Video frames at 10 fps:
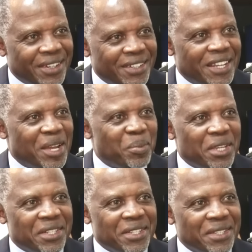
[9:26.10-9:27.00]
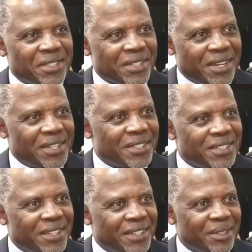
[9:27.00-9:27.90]
diabetes,
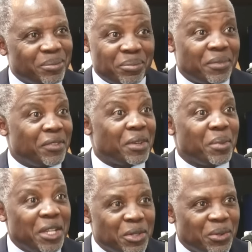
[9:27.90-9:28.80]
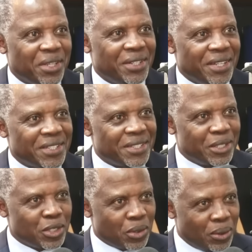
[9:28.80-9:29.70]
cancer, even mental illness.
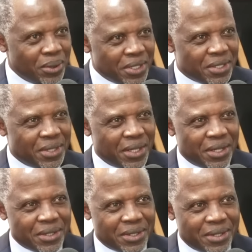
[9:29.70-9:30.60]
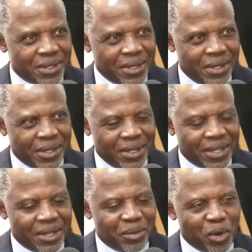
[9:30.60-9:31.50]
So all these things,
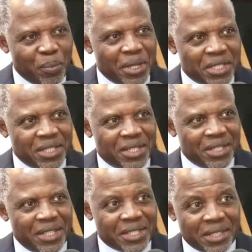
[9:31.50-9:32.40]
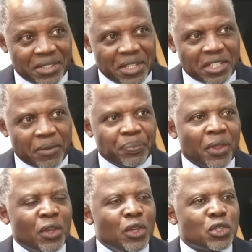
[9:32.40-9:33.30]
obesity is at the center.
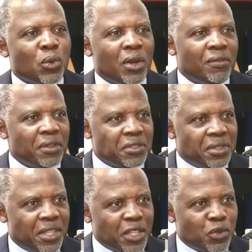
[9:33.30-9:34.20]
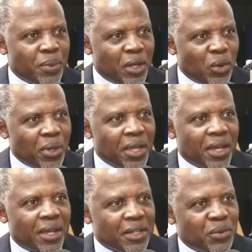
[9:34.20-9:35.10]
So one of the things we've been looking
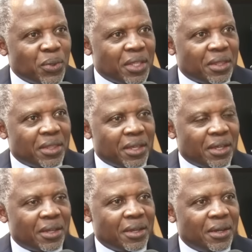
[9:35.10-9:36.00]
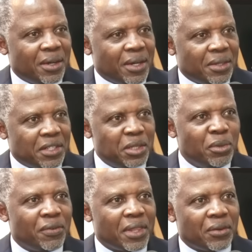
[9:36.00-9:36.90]
at with the team
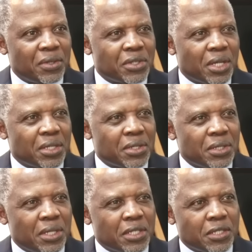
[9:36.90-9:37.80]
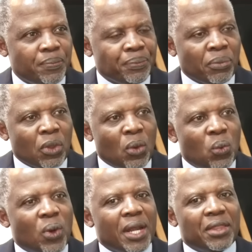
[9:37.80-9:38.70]
of other researchers is,
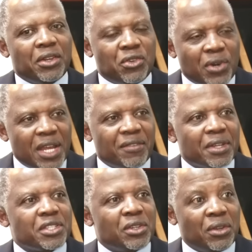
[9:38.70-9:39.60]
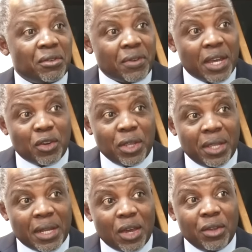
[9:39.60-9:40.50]
what are the drivers
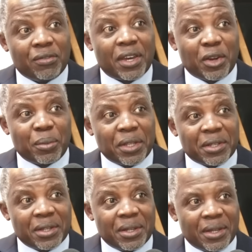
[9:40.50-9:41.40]
in our environment